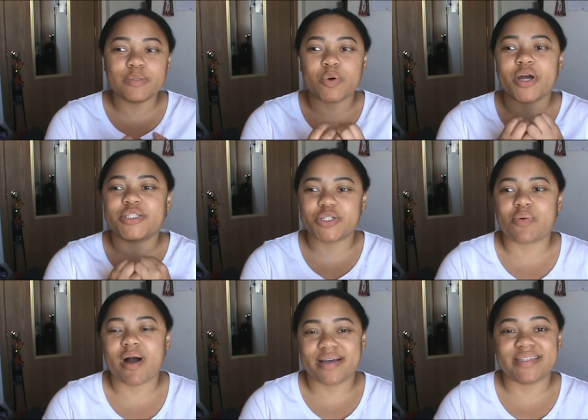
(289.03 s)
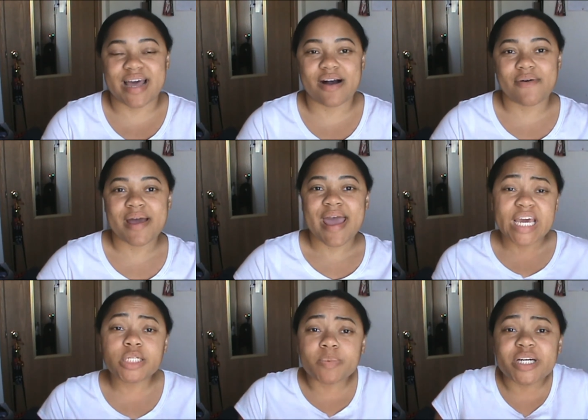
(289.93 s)
more intertwined now.
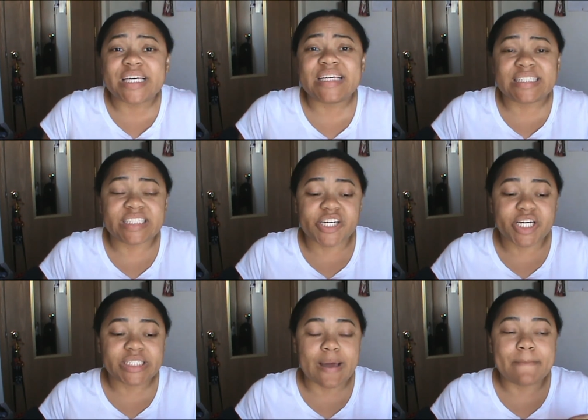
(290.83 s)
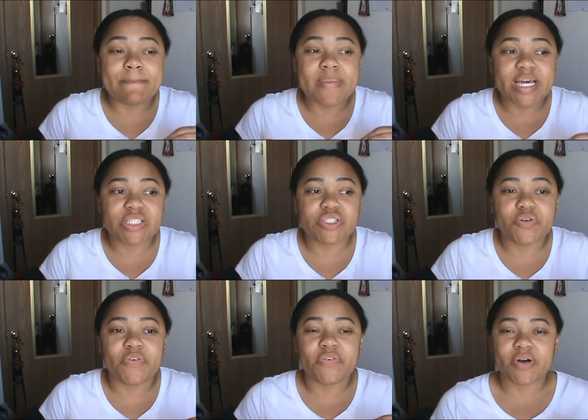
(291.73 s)
Each book in this series makes you
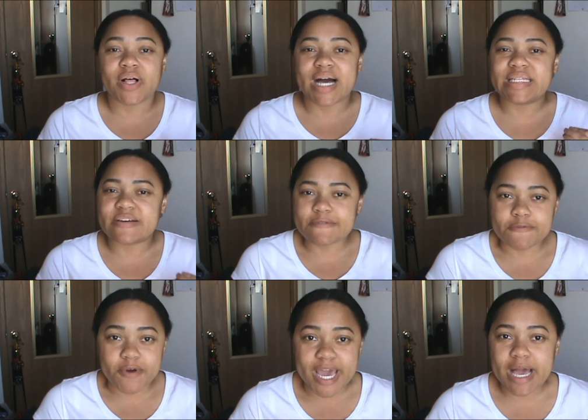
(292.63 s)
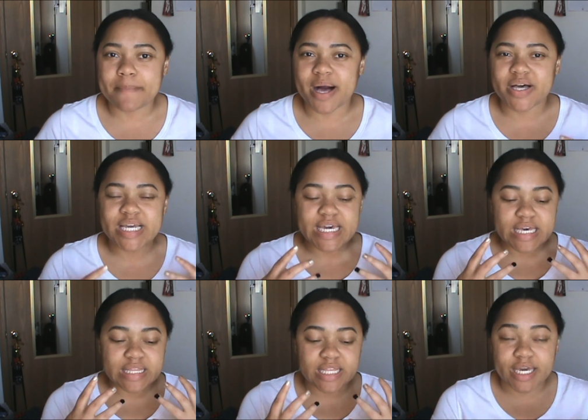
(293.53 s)
feel a different way about
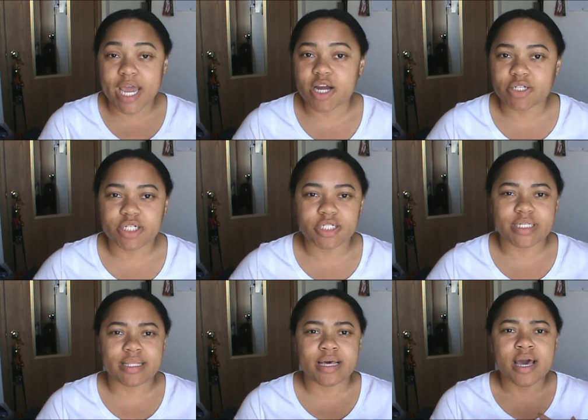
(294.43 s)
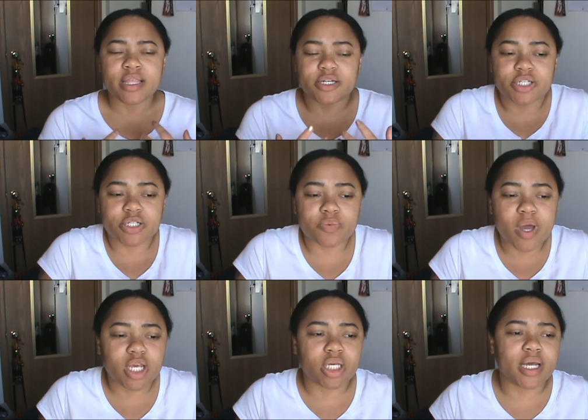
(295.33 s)
the characters and the
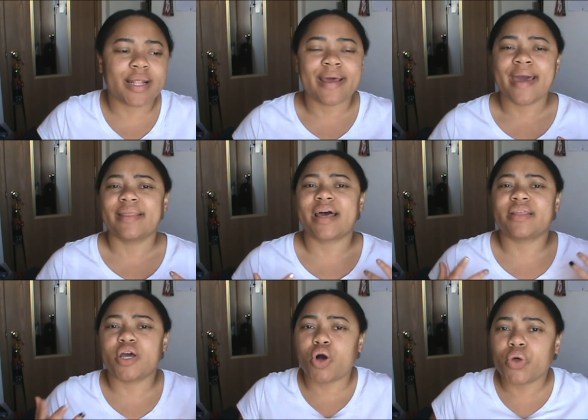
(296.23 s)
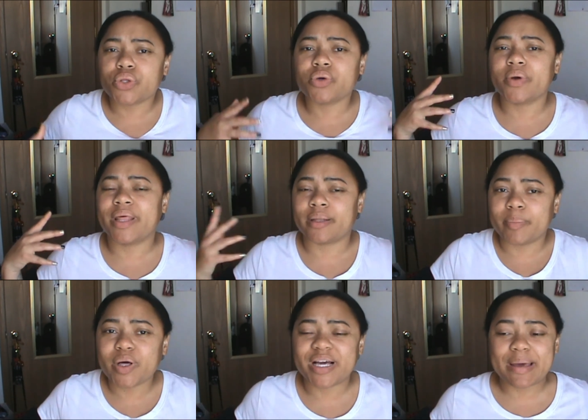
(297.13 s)
situation that they're going through in the
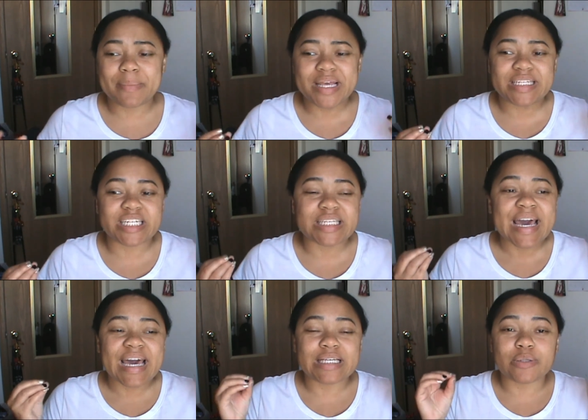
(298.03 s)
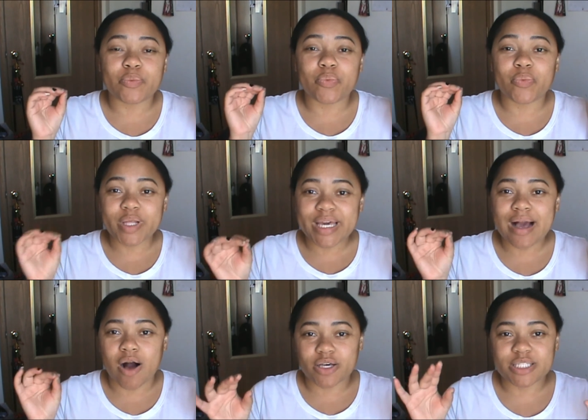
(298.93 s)
book. And it just, it's really
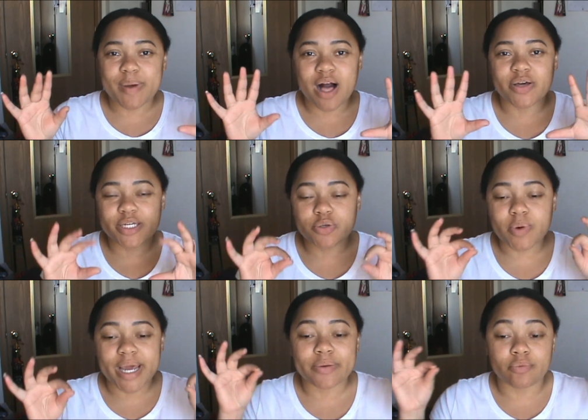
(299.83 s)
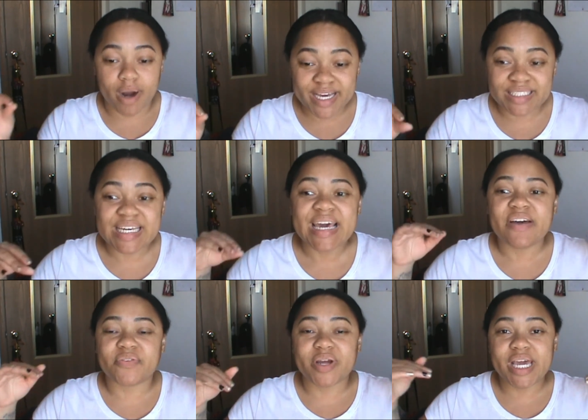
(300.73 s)
awesome how Kendall Ryan writes
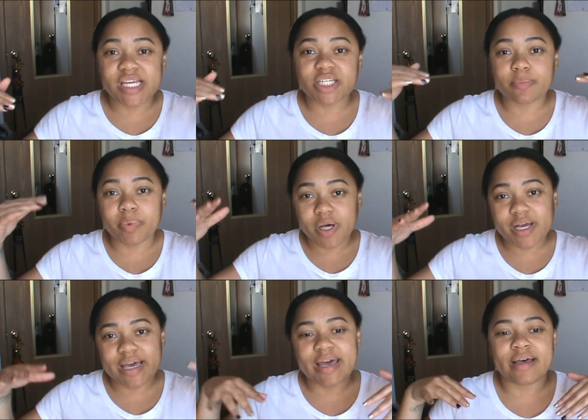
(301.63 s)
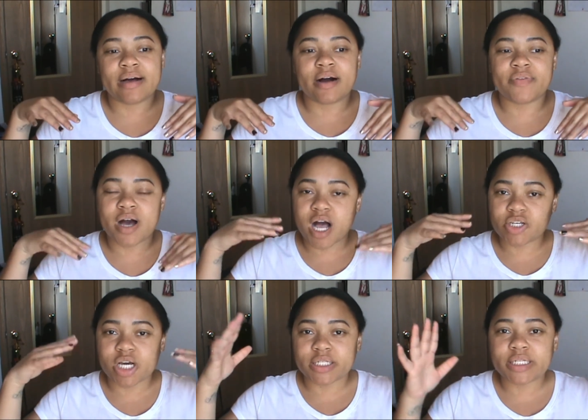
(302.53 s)
for each book of the Hot
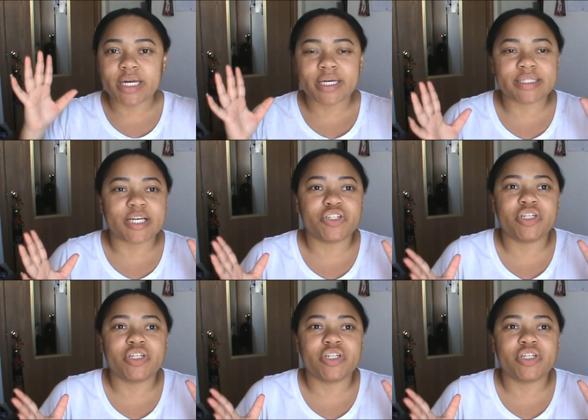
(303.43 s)
Jocks series, because you